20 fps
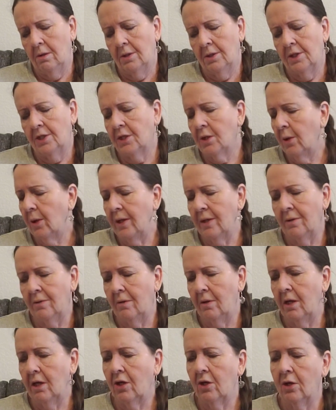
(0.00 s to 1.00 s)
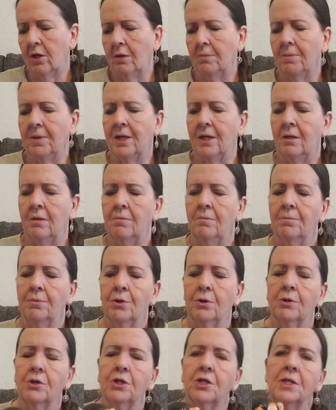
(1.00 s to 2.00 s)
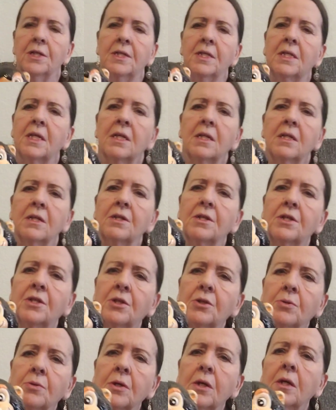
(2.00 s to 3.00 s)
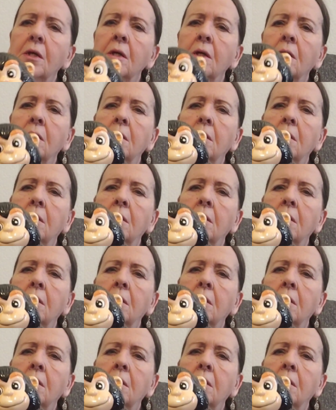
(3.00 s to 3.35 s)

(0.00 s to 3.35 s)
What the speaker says: So it could have been purchased at the store.